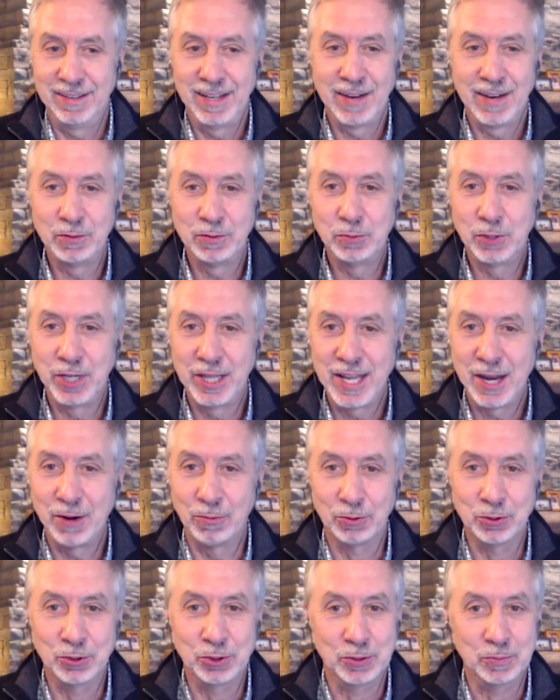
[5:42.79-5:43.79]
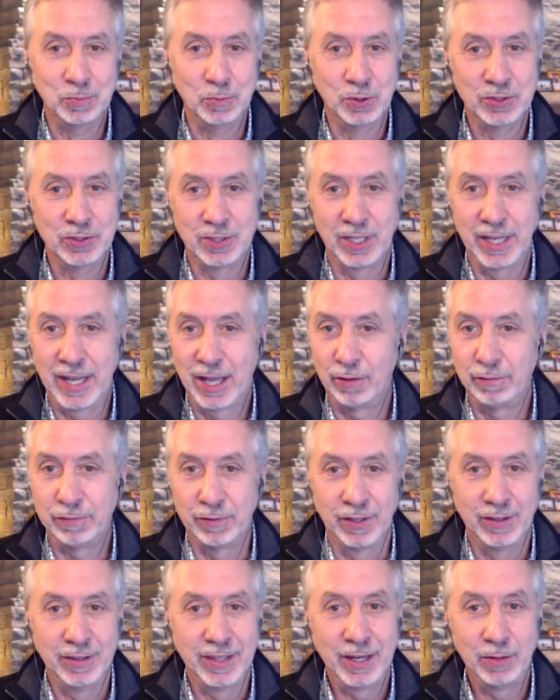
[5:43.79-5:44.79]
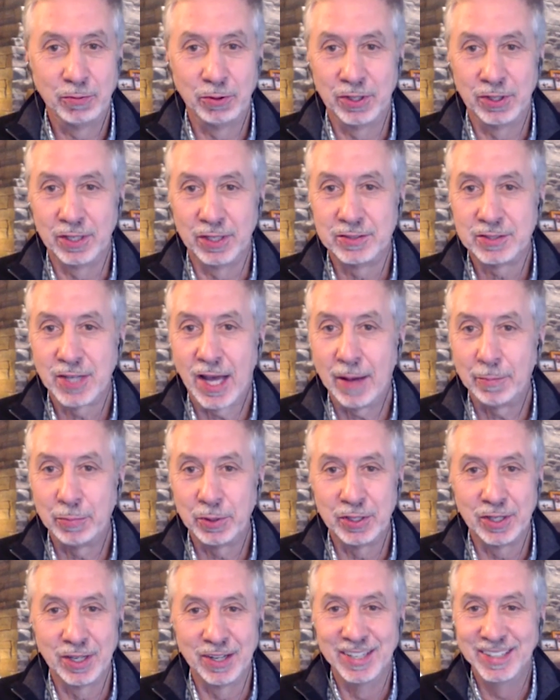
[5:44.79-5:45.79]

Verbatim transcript: everyone in that room was an alpha. They were the top of their,